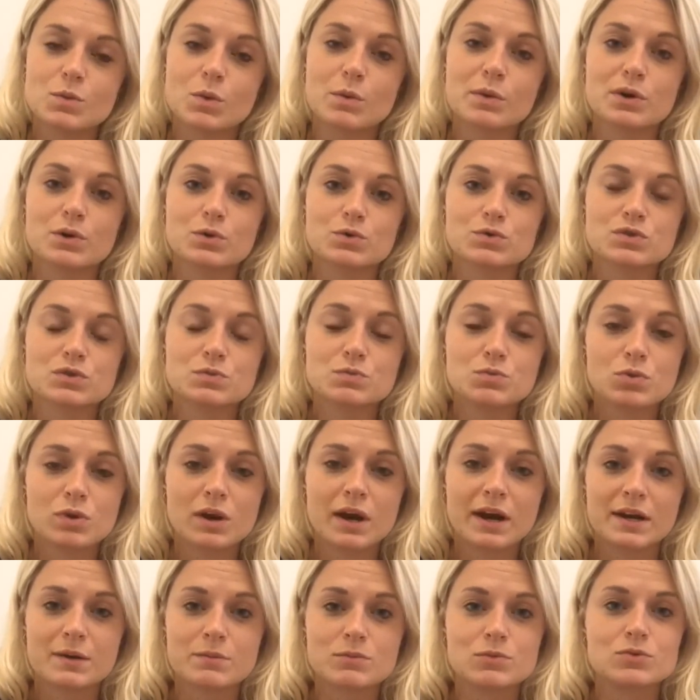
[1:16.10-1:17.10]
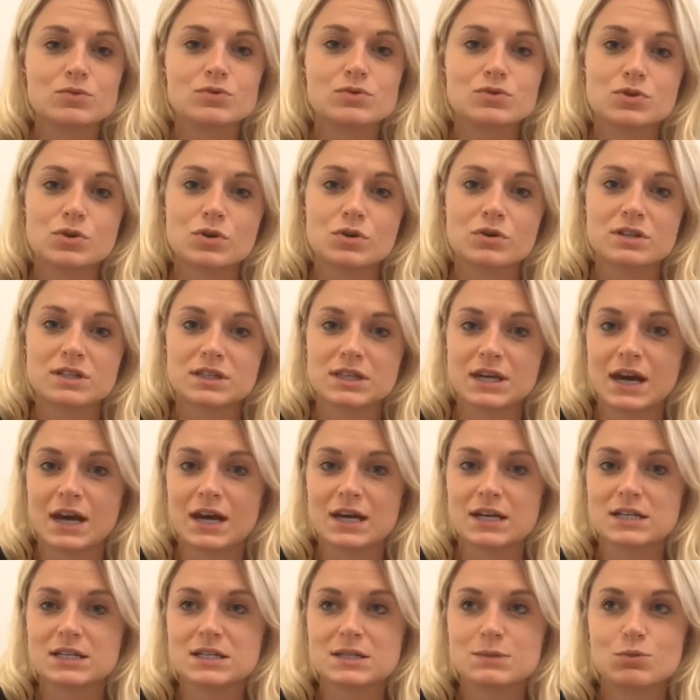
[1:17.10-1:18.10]
what we call small animals dogs,
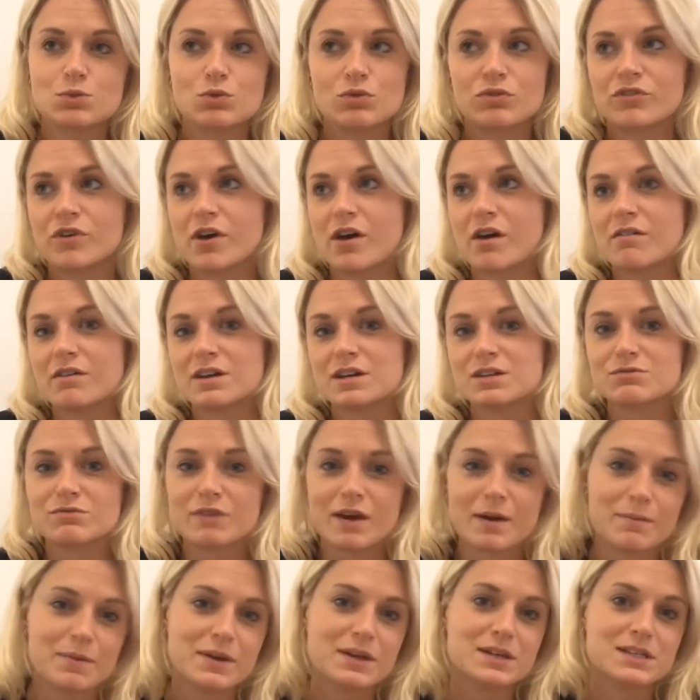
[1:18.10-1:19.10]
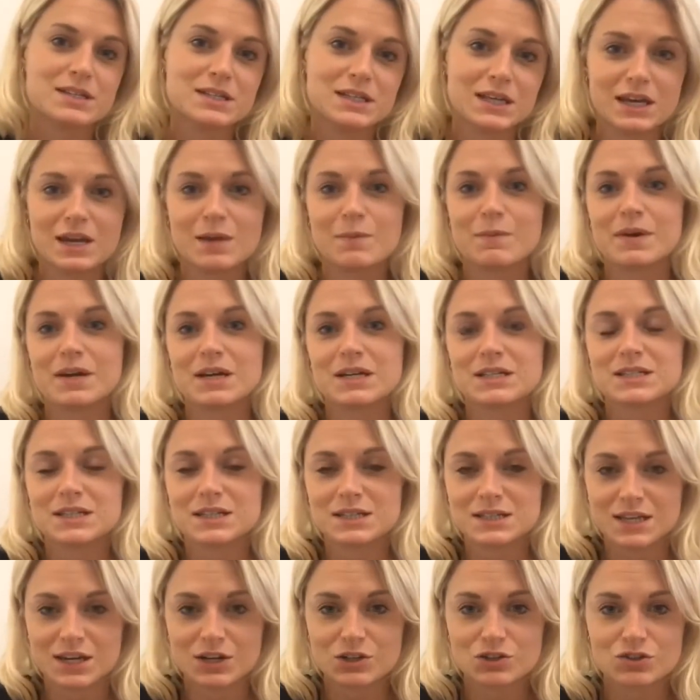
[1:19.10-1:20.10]
cats, small furries, rabbits, guinea pigs,
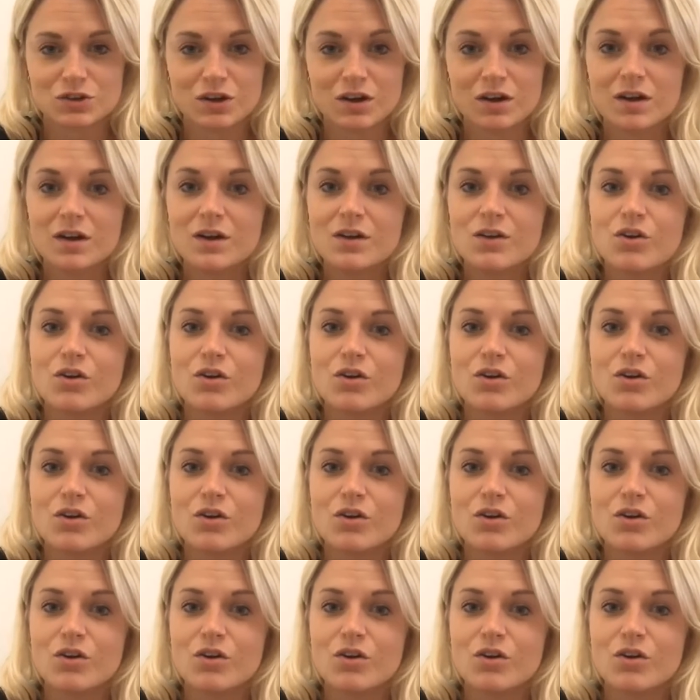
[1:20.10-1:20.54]
etc.